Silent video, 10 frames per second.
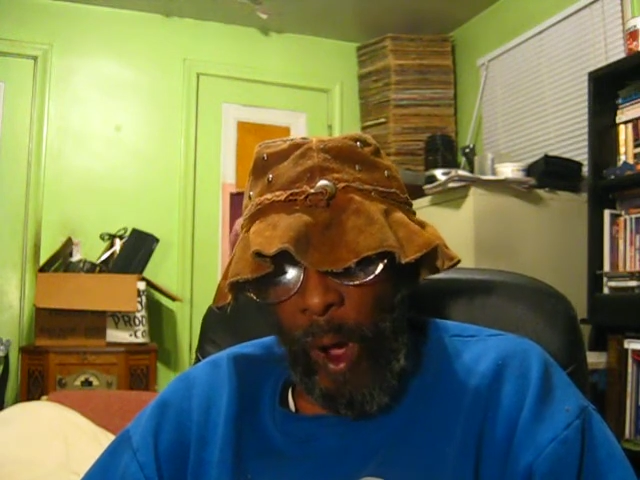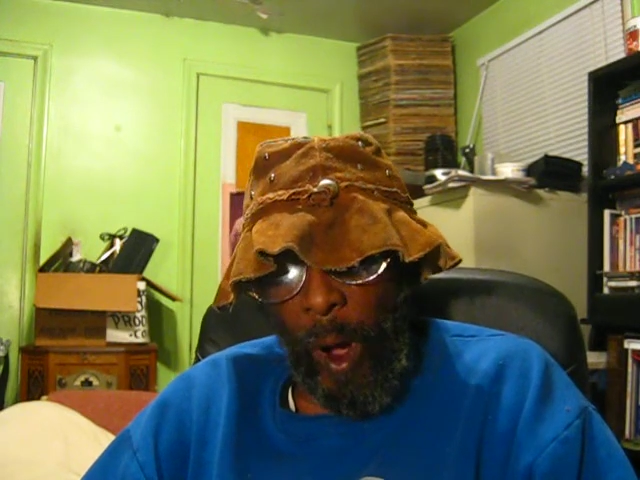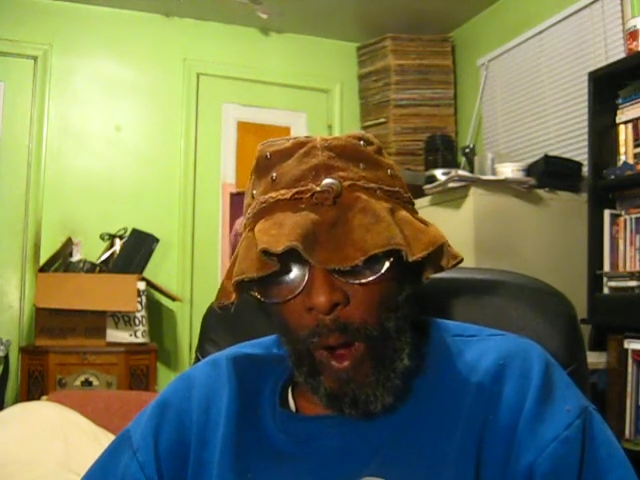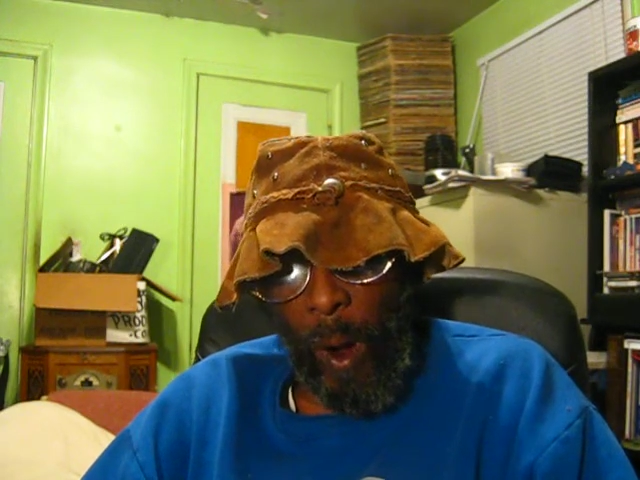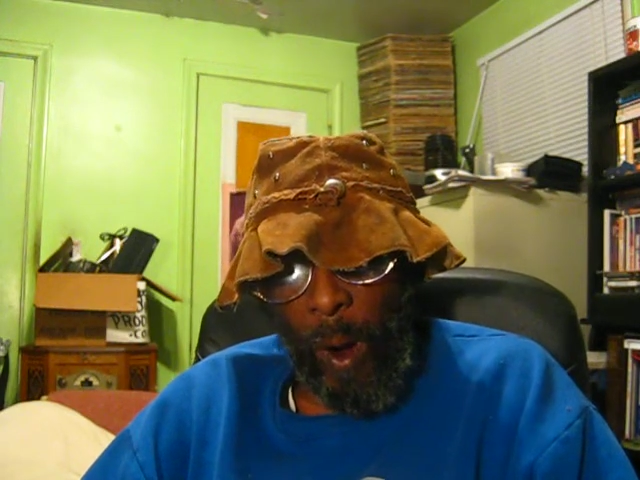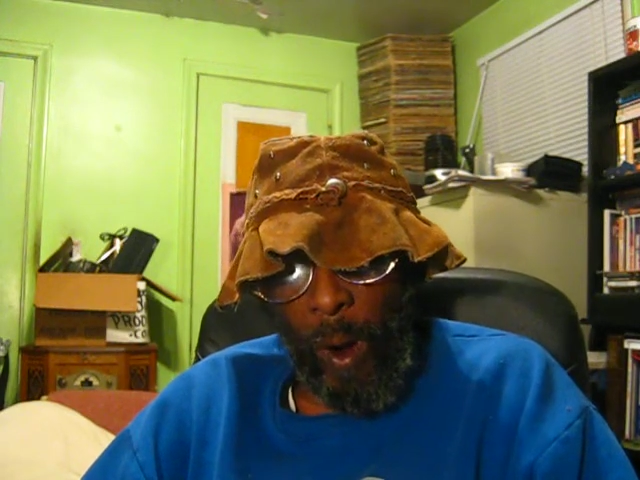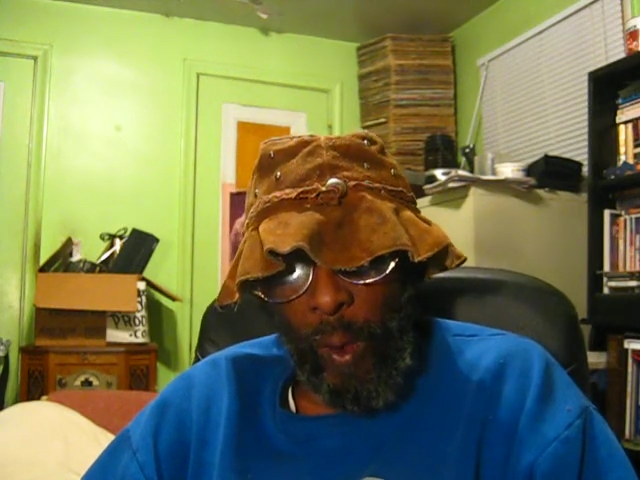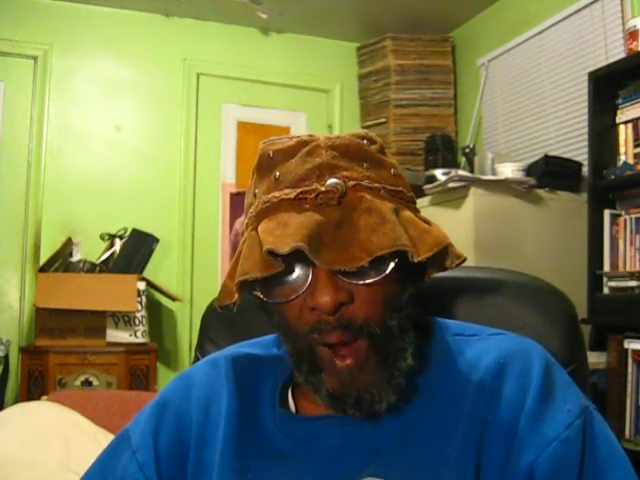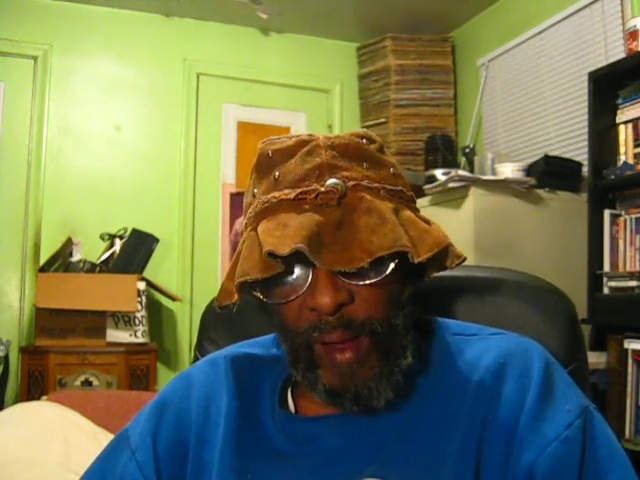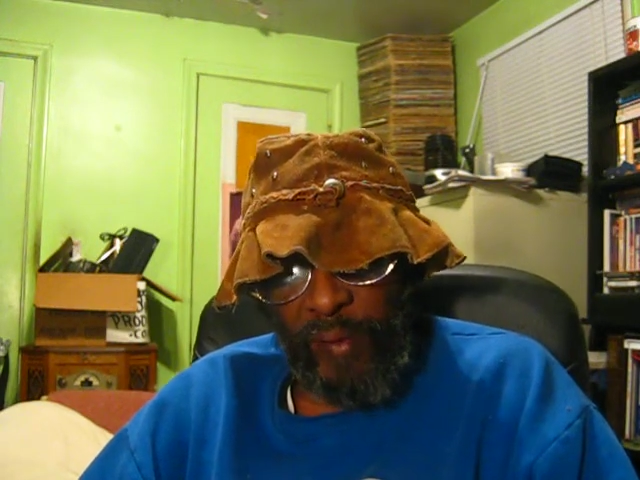all
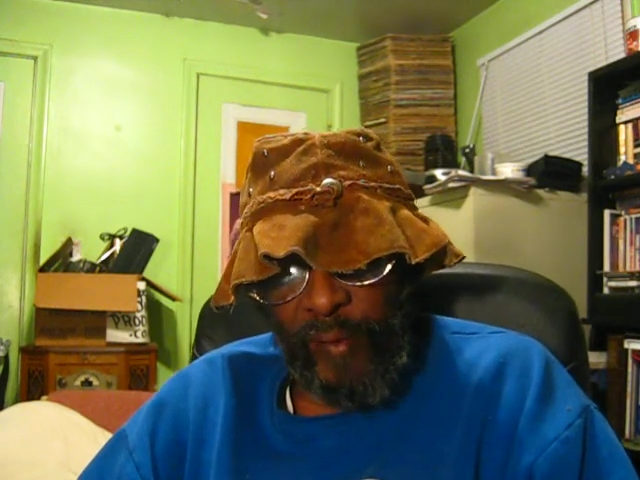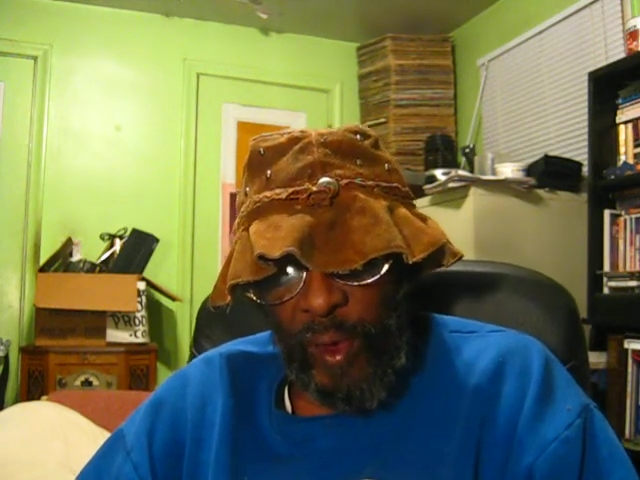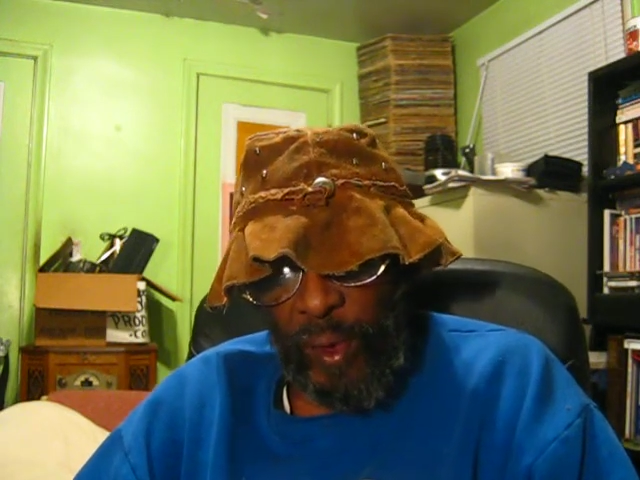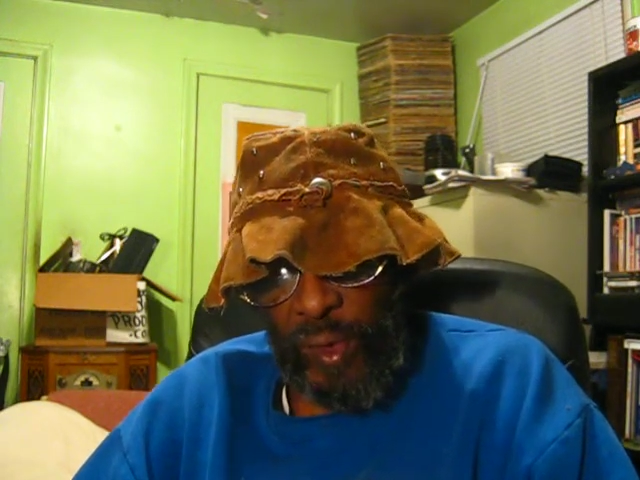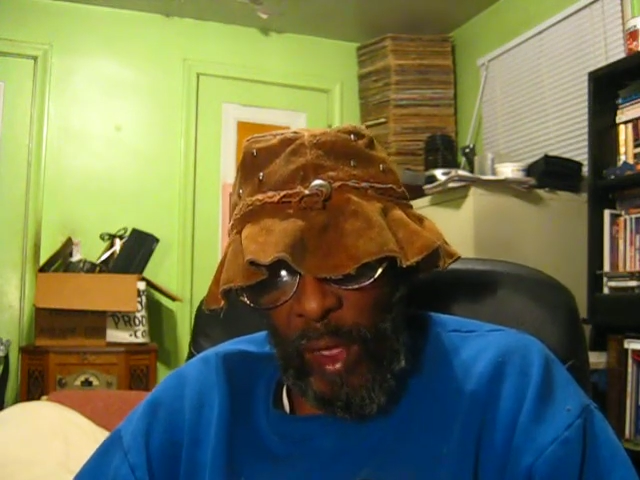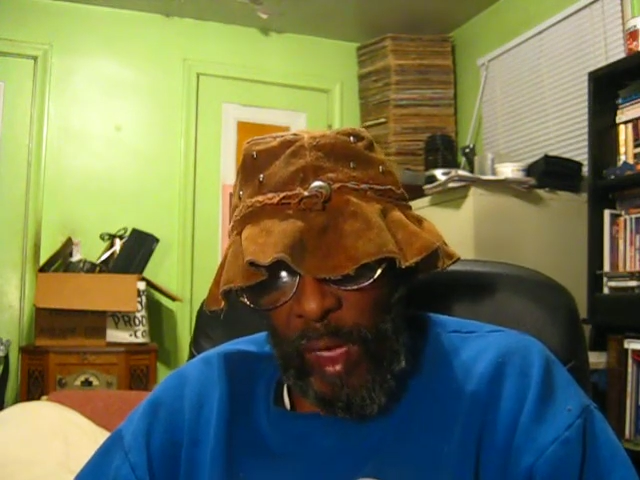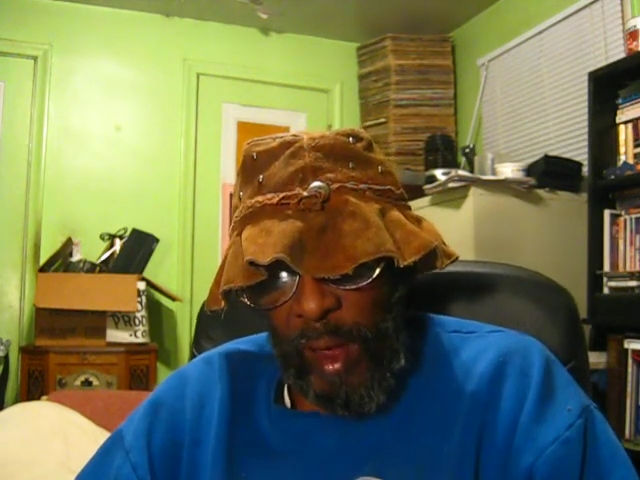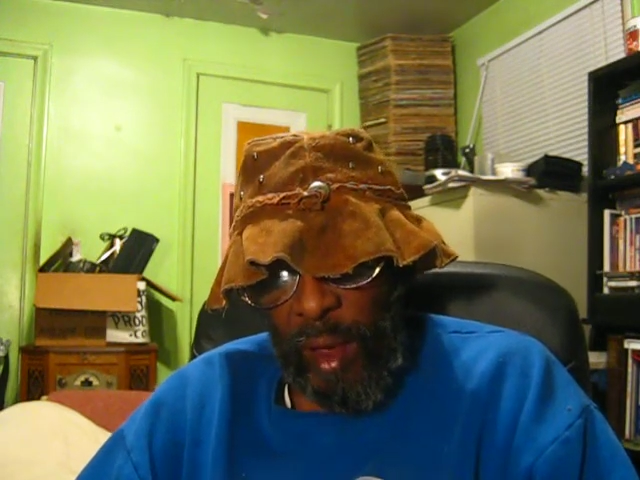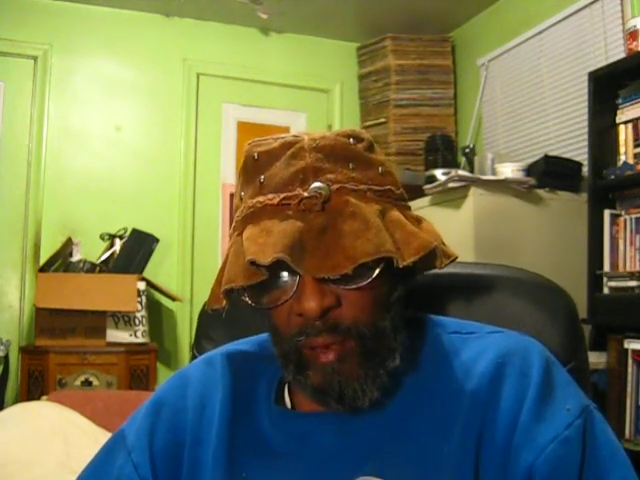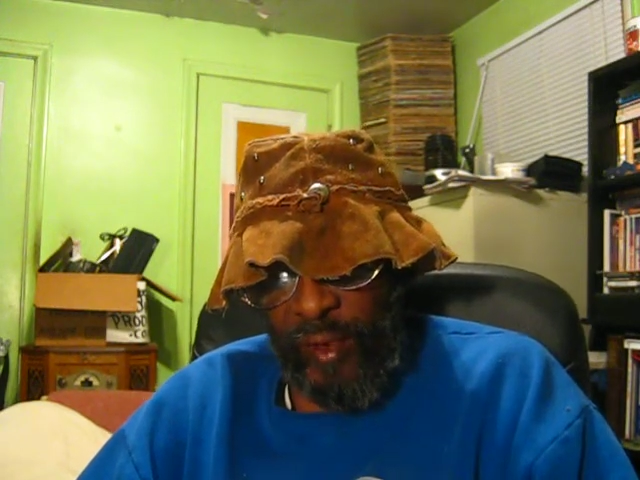white folks.
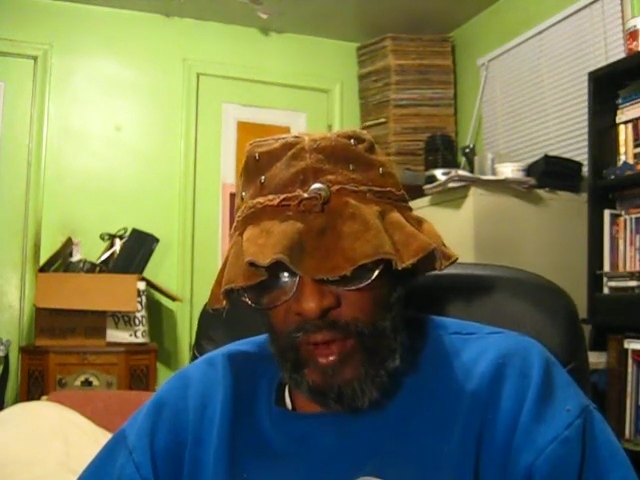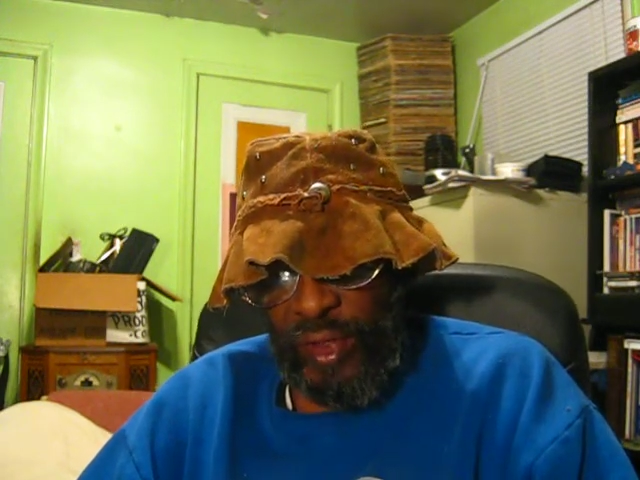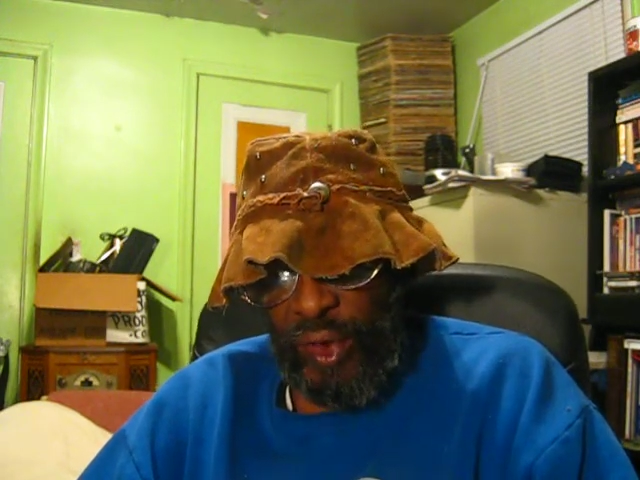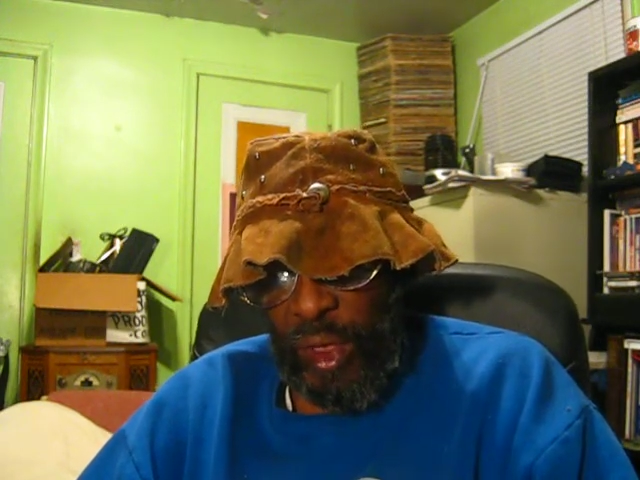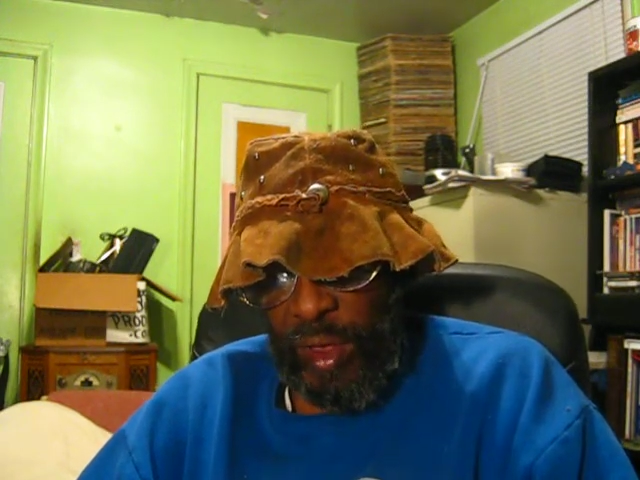And if it is